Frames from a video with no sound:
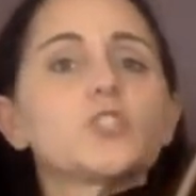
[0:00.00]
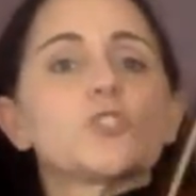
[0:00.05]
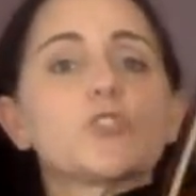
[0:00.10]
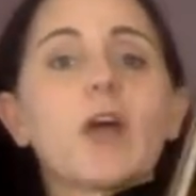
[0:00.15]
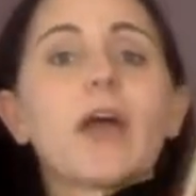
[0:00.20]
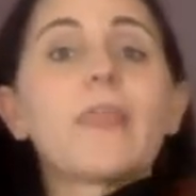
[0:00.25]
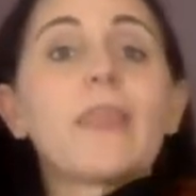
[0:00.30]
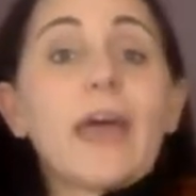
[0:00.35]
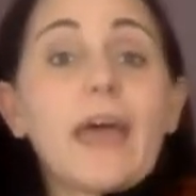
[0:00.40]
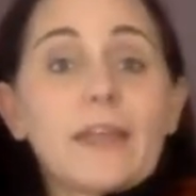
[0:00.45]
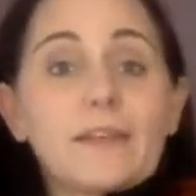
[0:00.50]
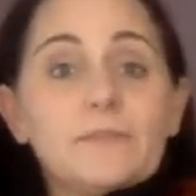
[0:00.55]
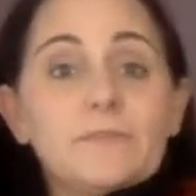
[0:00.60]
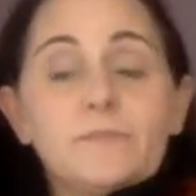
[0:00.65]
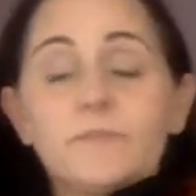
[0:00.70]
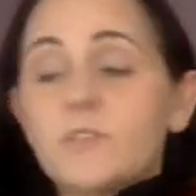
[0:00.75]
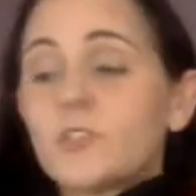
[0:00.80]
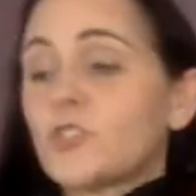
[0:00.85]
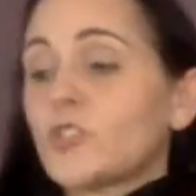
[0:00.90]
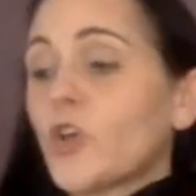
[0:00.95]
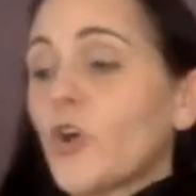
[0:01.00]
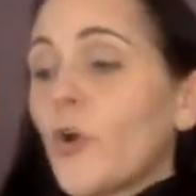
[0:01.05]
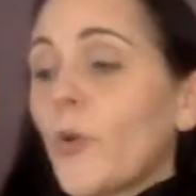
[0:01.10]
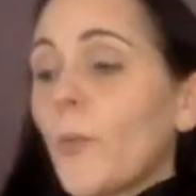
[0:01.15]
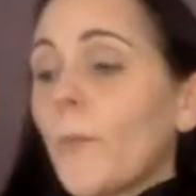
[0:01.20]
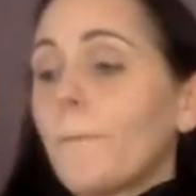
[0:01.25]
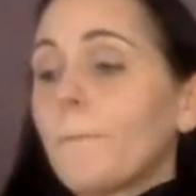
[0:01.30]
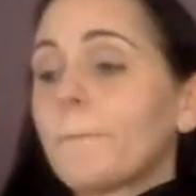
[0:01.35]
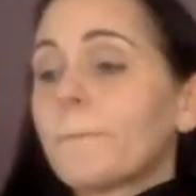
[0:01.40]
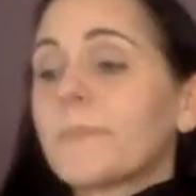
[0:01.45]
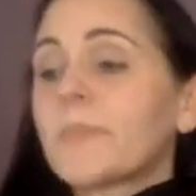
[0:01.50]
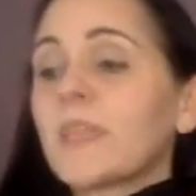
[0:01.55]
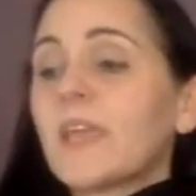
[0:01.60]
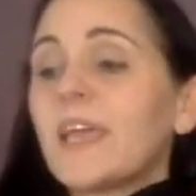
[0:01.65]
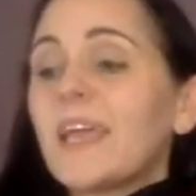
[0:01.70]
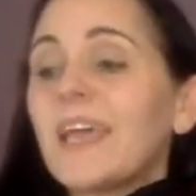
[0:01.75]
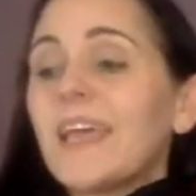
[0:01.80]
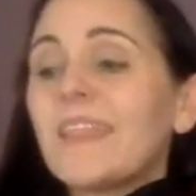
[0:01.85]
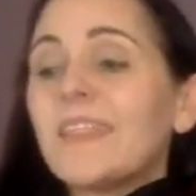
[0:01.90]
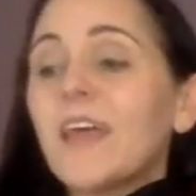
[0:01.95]
Try that. So
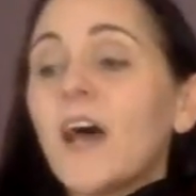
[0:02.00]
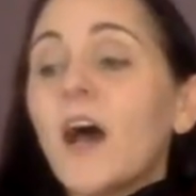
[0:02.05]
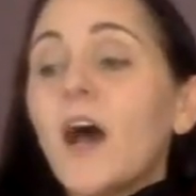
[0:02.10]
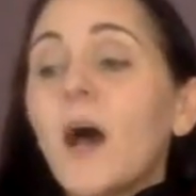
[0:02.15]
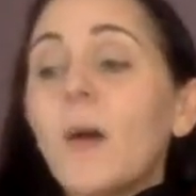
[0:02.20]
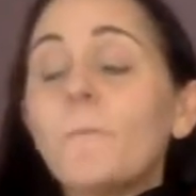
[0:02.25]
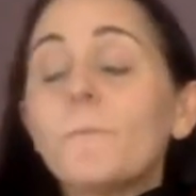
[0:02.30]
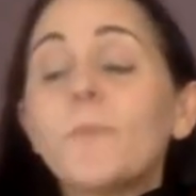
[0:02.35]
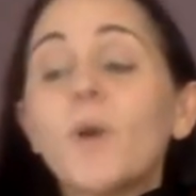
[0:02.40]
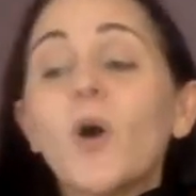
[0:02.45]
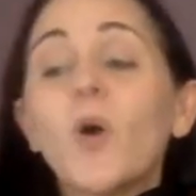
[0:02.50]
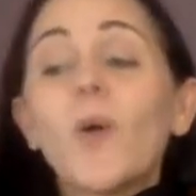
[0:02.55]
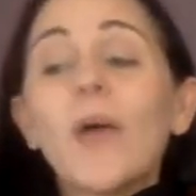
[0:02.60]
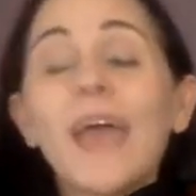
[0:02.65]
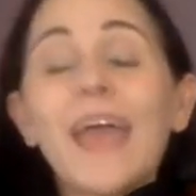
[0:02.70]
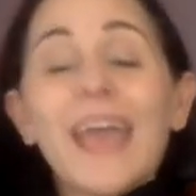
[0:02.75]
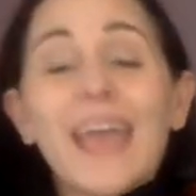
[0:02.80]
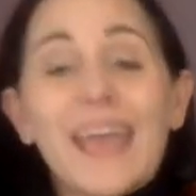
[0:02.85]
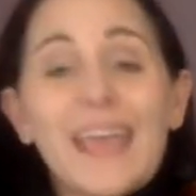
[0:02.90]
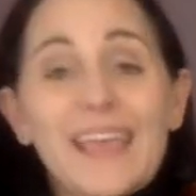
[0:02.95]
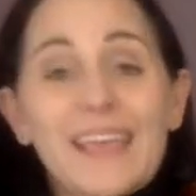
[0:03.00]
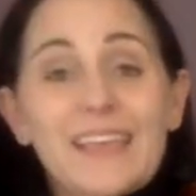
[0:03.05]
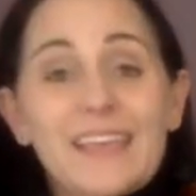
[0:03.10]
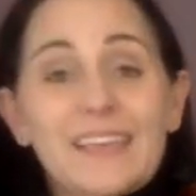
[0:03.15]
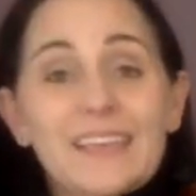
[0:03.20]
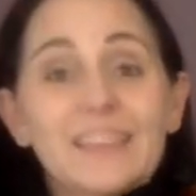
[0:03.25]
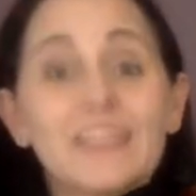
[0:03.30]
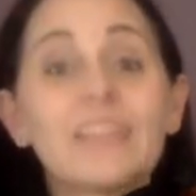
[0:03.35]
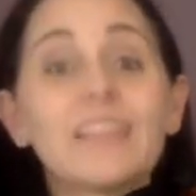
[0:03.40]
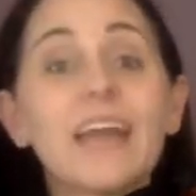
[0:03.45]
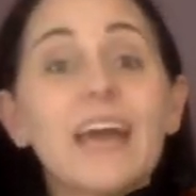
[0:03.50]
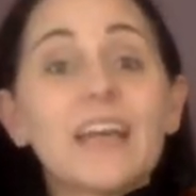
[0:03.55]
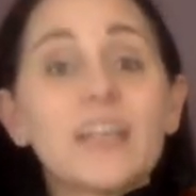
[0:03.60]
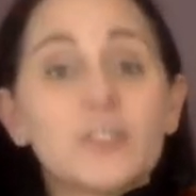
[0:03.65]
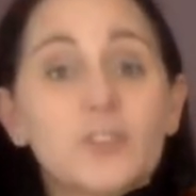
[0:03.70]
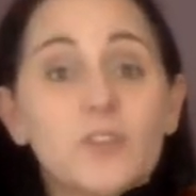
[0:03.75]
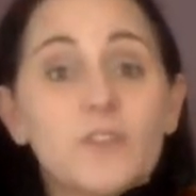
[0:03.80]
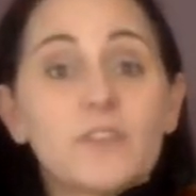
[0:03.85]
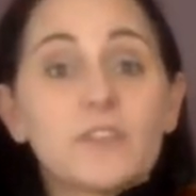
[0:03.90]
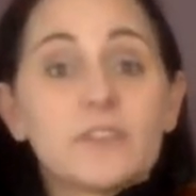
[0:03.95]
the up bow A, the
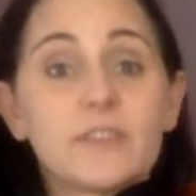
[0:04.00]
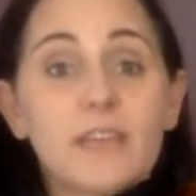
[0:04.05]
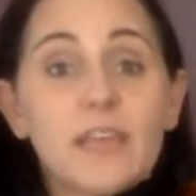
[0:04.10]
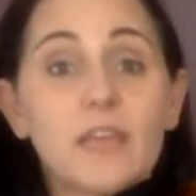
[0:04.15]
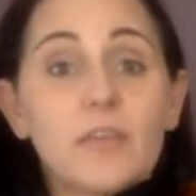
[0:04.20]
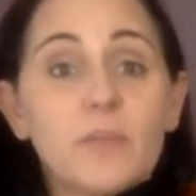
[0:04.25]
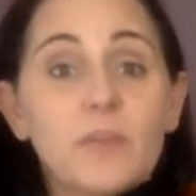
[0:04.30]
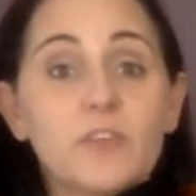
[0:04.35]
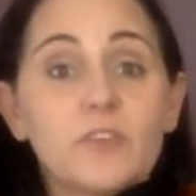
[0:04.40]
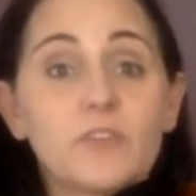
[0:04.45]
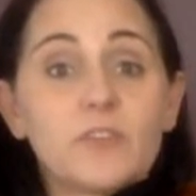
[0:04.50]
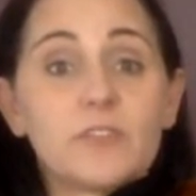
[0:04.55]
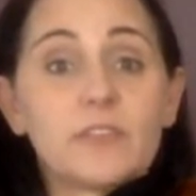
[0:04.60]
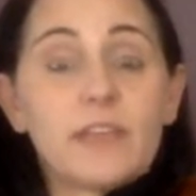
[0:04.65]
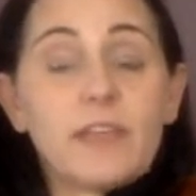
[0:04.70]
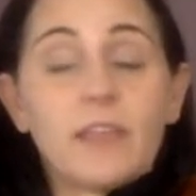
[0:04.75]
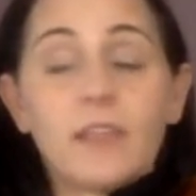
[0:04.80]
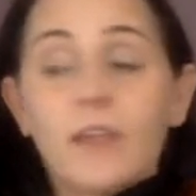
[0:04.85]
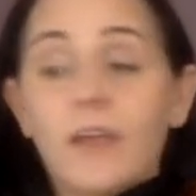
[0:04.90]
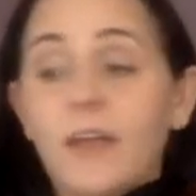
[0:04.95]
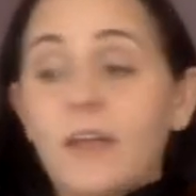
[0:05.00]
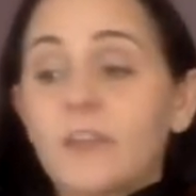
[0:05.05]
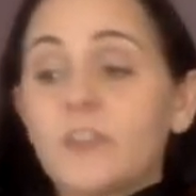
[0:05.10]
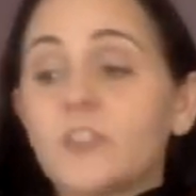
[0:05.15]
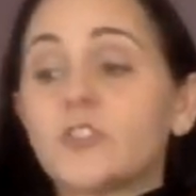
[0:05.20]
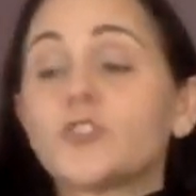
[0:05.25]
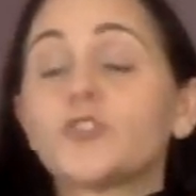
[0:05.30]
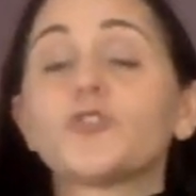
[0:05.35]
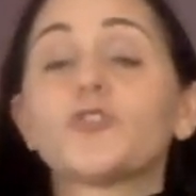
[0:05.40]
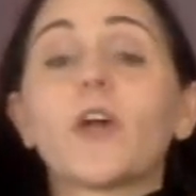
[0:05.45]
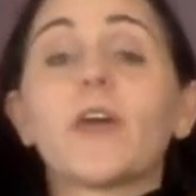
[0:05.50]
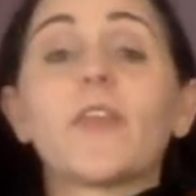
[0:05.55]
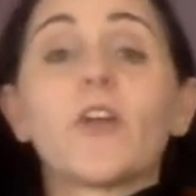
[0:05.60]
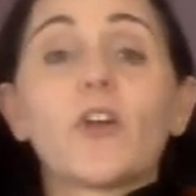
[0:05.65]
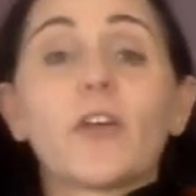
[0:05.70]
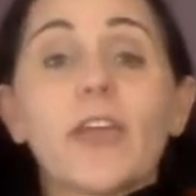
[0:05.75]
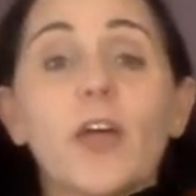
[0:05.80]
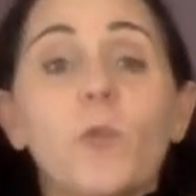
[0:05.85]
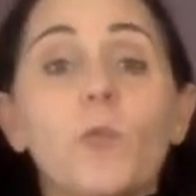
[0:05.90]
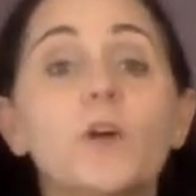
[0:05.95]
last one of the second measure of the second line. Try there.
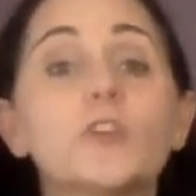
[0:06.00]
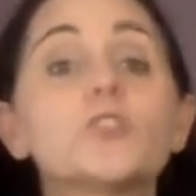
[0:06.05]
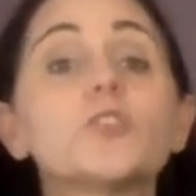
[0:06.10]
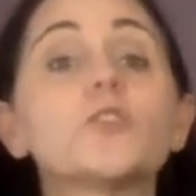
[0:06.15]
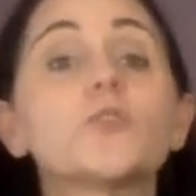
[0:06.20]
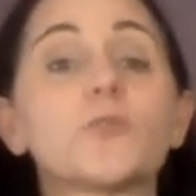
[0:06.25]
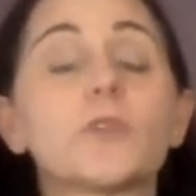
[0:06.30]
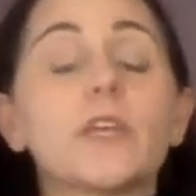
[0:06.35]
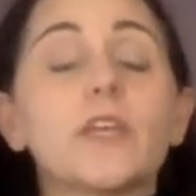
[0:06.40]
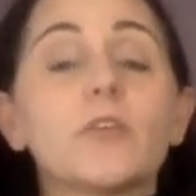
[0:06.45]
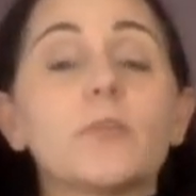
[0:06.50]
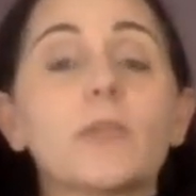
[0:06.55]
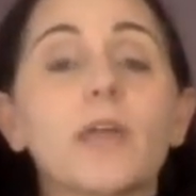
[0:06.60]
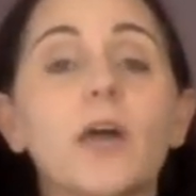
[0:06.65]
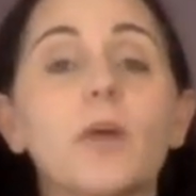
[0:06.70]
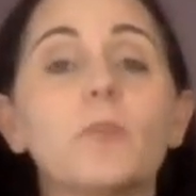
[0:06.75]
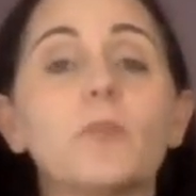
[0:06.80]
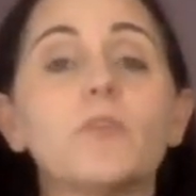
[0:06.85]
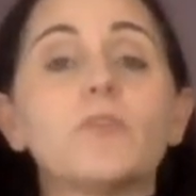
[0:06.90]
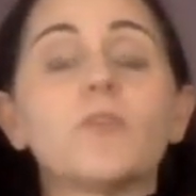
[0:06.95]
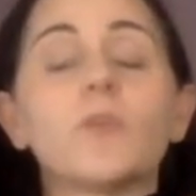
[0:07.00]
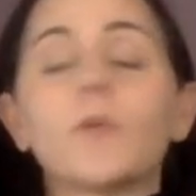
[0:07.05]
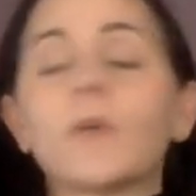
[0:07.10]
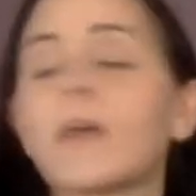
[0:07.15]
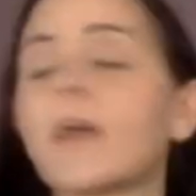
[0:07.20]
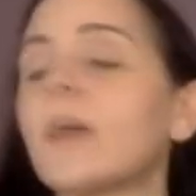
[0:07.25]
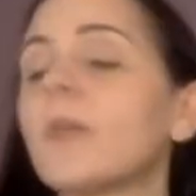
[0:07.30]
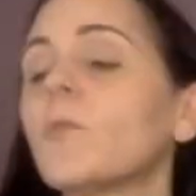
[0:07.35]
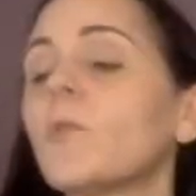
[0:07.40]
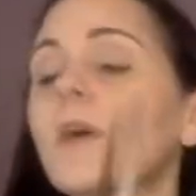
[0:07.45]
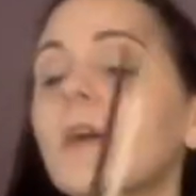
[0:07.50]
i count one, two, three, play up bow four. And